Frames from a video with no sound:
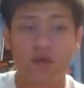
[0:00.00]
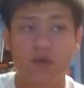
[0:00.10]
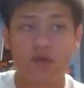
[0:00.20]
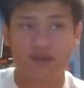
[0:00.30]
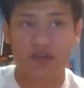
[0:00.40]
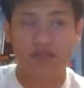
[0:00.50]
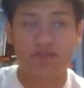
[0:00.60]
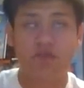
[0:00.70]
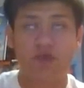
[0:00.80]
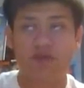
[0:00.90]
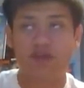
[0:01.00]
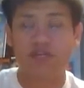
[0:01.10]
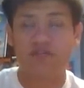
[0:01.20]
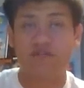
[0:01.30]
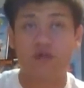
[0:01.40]
or whatever you
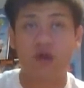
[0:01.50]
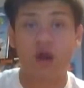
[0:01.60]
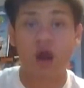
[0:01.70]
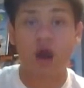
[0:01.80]
guys prefer.